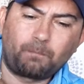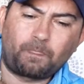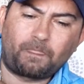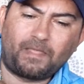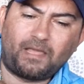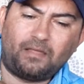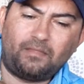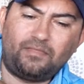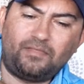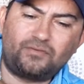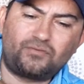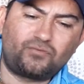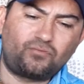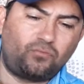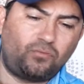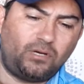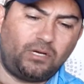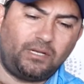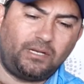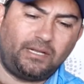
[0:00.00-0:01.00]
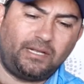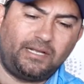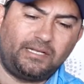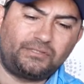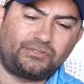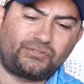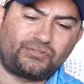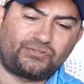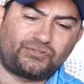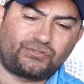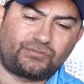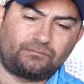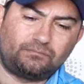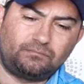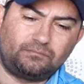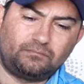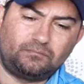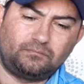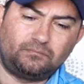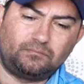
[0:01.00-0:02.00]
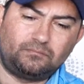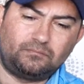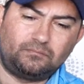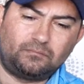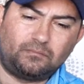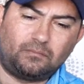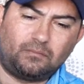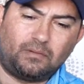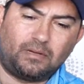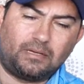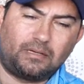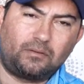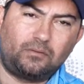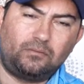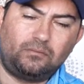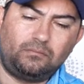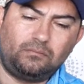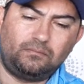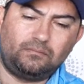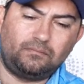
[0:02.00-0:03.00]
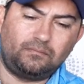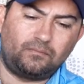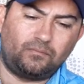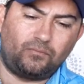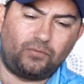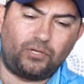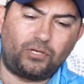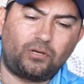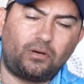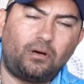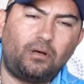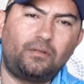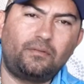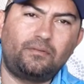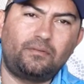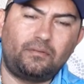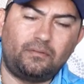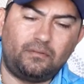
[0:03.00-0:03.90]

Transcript: And this one, I don't recall